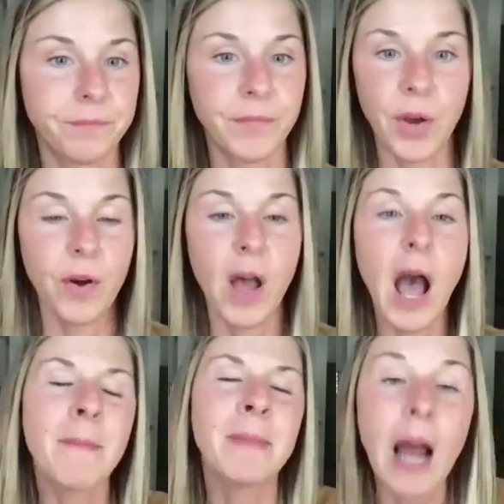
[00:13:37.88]
No.
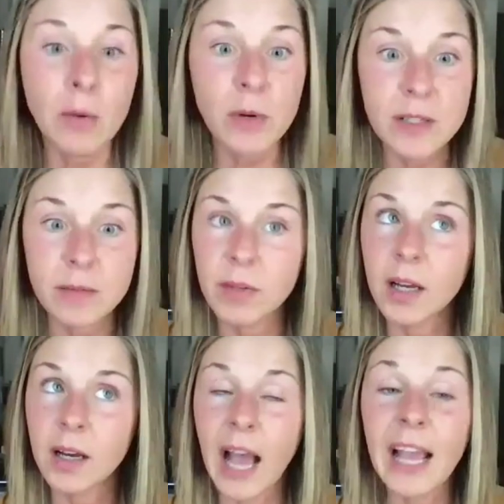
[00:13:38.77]
I mean,
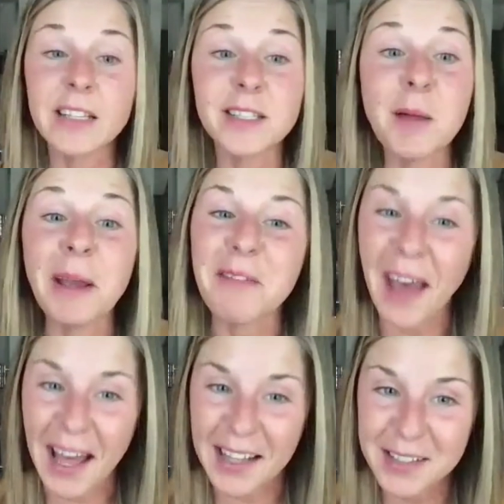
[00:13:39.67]
I had stomach
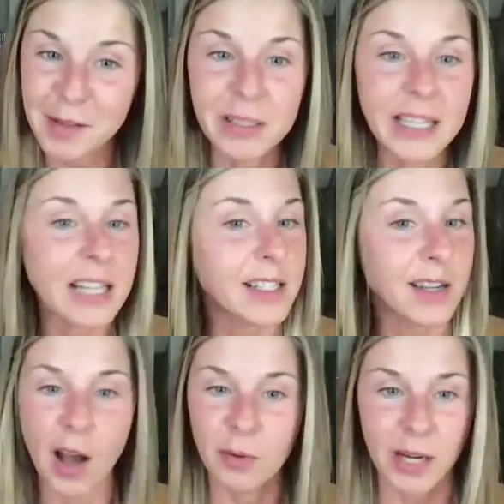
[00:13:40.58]
fat, but that's
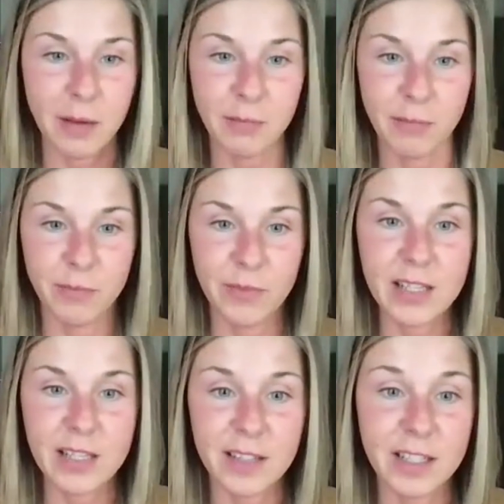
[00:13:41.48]
not what
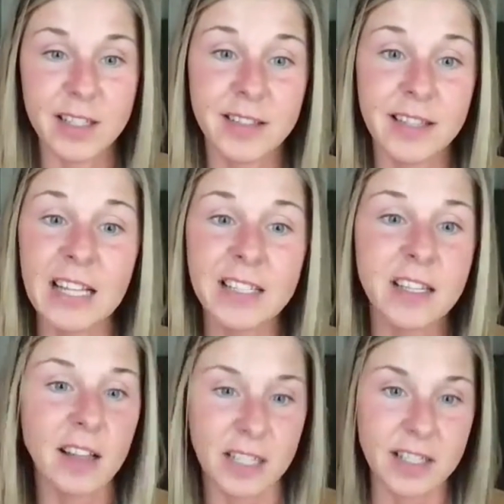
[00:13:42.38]
that's
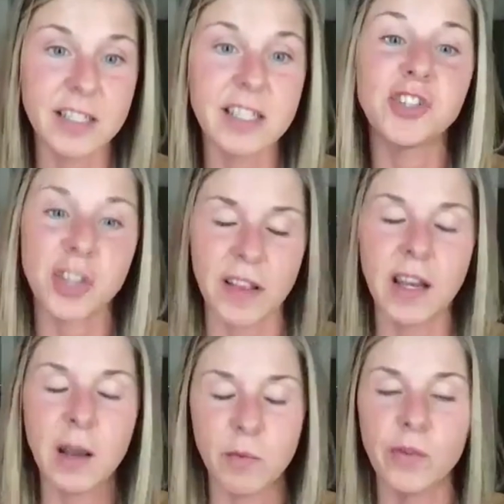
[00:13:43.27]
not the distension
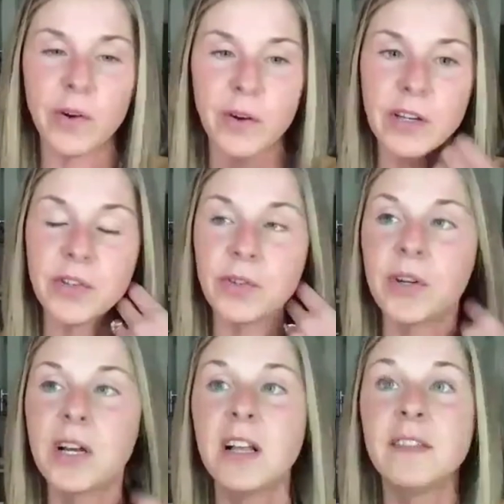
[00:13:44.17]
that I'm referring to.
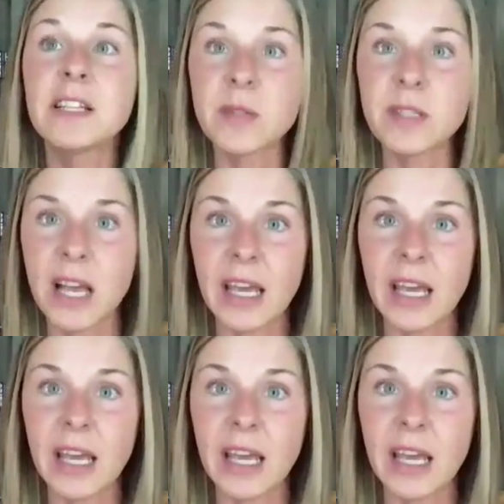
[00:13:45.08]
This was.